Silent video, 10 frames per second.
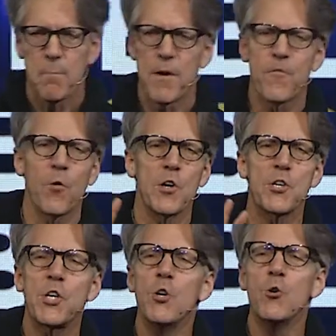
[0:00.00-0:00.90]
But for
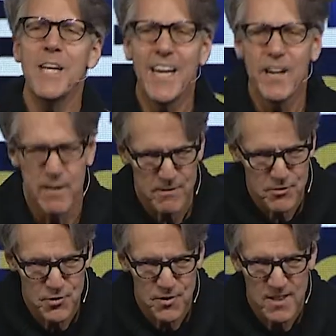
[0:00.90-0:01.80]
two
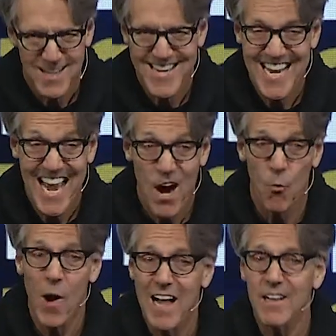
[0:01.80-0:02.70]
years,
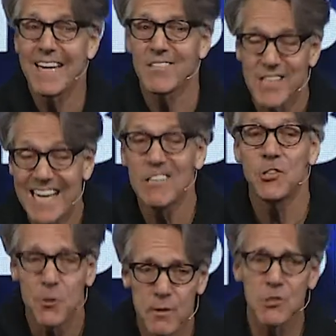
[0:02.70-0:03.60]
while he's in
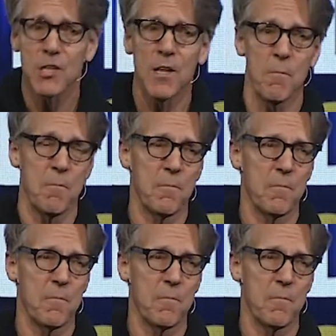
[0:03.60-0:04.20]
Jerusalem,